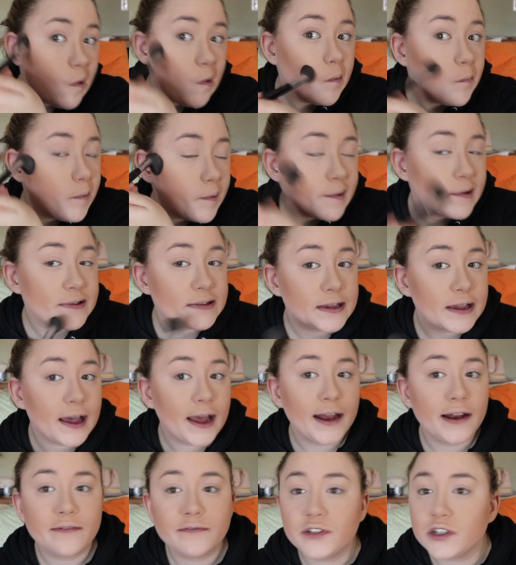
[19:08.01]
because it
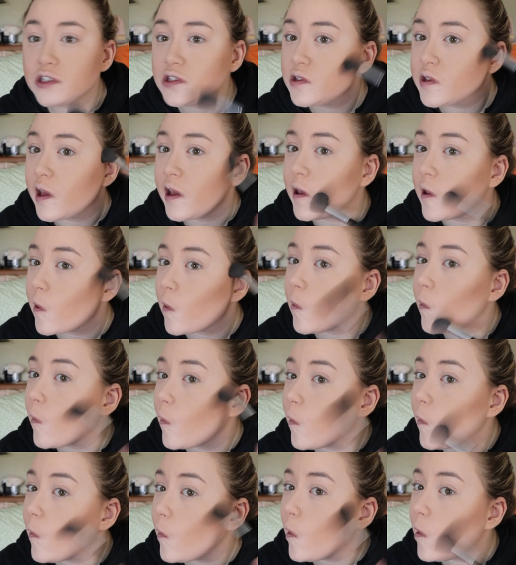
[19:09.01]
kind of just like
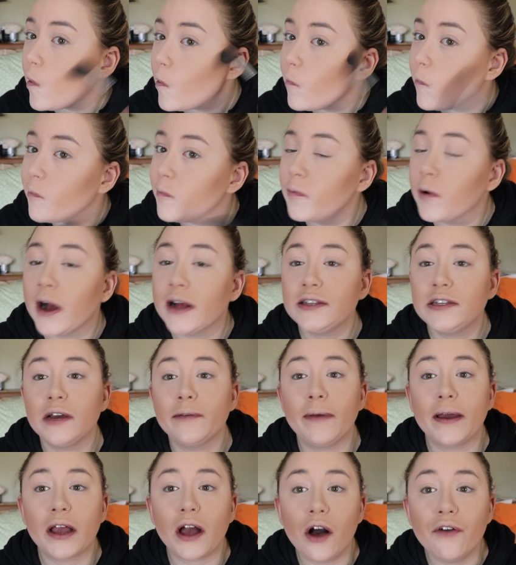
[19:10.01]
brought down
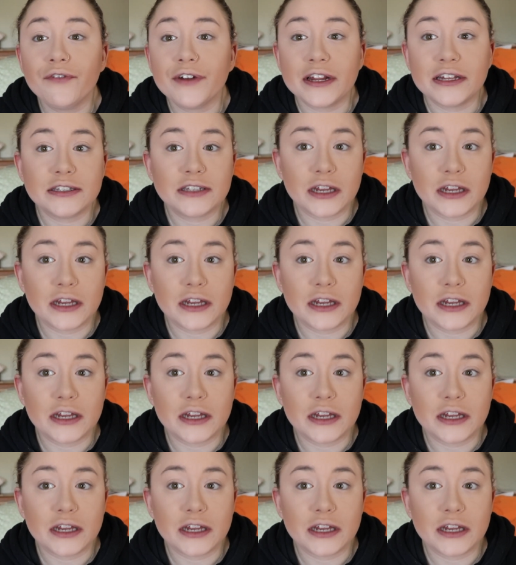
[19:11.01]
my confidence.